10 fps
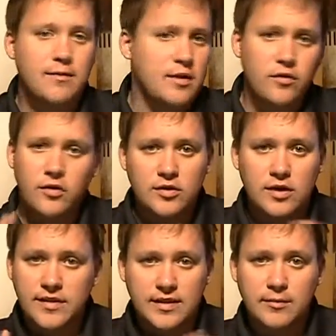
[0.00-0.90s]
Even though they're
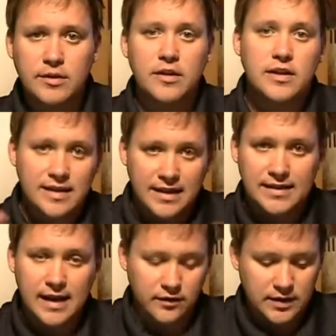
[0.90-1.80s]
not the same lyrics, they
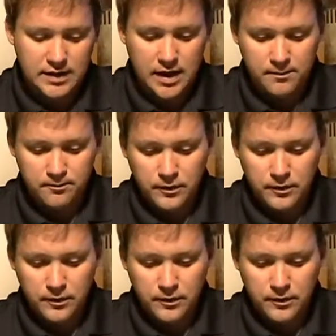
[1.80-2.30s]
sound the same.